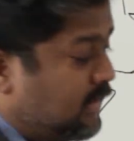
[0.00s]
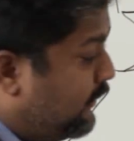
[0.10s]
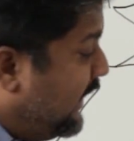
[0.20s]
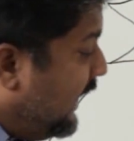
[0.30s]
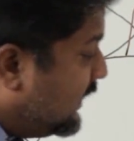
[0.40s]

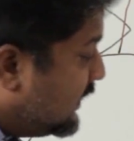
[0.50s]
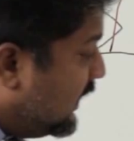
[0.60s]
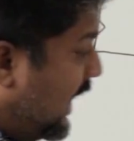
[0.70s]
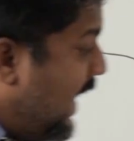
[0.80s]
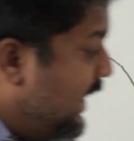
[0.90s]
Whereas
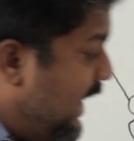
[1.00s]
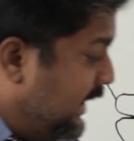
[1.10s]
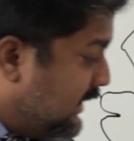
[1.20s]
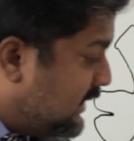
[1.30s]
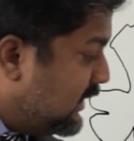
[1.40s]

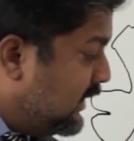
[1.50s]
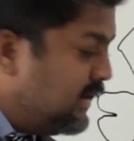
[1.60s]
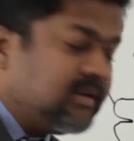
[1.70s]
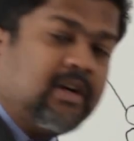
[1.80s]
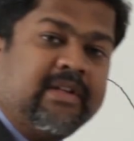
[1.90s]
islands,
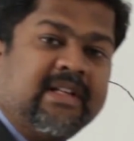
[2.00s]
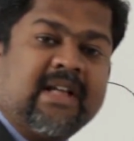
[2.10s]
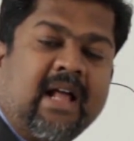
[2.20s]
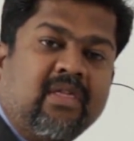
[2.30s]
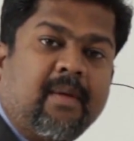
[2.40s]
now these
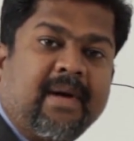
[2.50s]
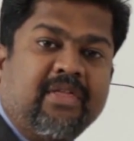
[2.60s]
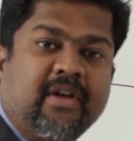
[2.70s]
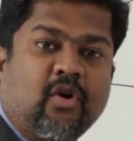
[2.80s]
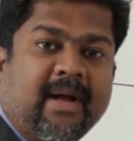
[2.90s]

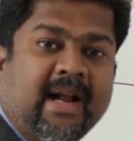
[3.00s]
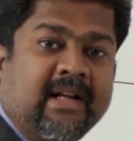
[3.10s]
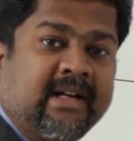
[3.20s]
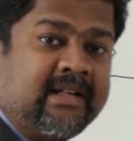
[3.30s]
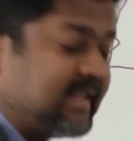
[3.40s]
Andaman Nicobar
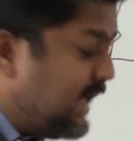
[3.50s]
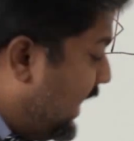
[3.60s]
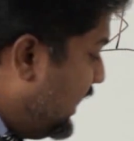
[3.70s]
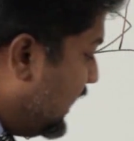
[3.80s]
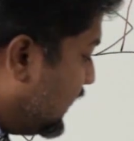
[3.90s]
Islands
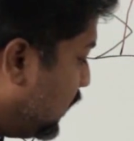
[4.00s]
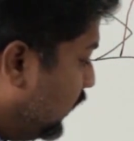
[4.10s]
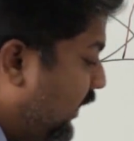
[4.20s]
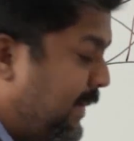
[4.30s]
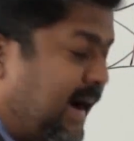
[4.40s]
and
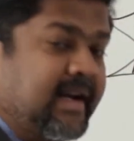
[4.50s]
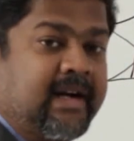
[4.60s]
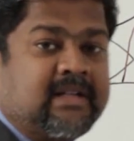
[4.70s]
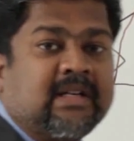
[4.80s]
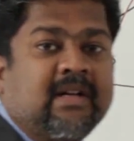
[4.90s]
Lakshadweep
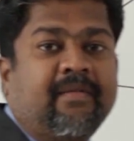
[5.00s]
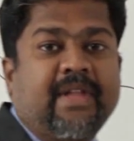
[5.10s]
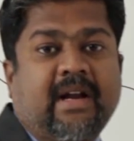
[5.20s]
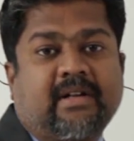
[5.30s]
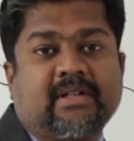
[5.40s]
Islands,
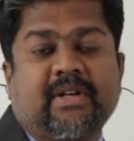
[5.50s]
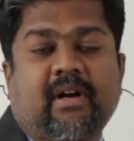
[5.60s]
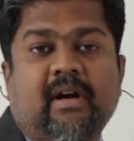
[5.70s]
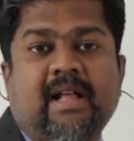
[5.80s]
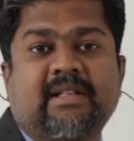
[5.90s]
they are
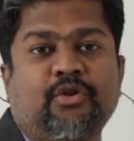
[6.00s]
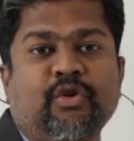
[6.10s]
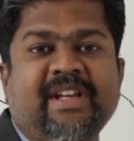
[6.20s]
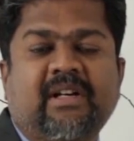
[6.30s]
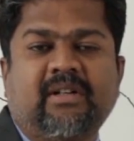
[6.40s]
considered as
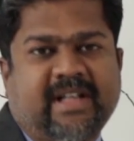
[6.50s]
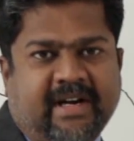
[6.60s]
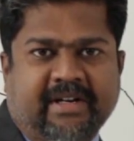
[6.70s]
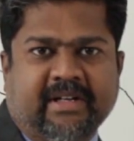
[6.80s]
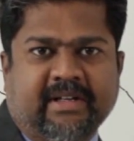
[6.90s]
union
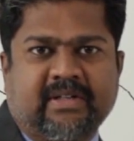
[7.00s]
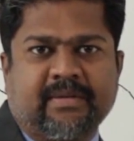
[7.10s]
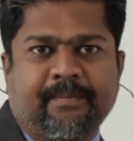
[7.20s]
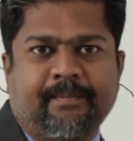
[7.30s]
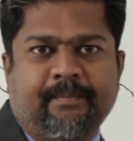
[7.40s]

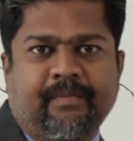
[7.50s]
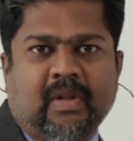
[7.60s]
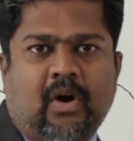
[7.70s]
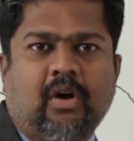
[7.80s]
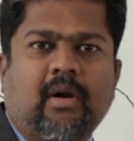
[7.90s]
territories
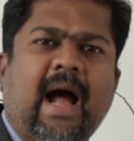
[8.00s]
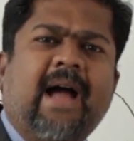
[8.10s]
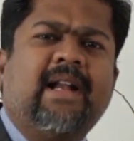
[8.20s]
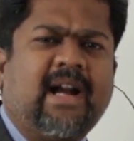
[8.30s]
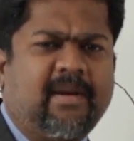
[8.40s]
or
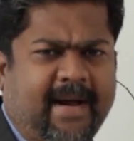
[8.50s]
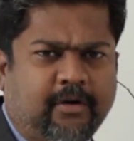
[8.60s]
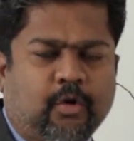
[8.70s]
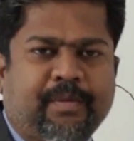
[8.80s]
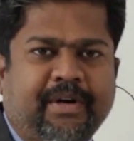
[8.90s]
island
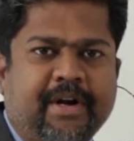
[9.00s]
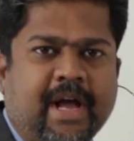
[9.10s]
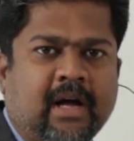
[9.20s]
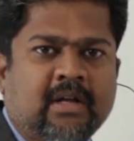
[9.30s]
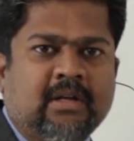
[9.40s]
part of India.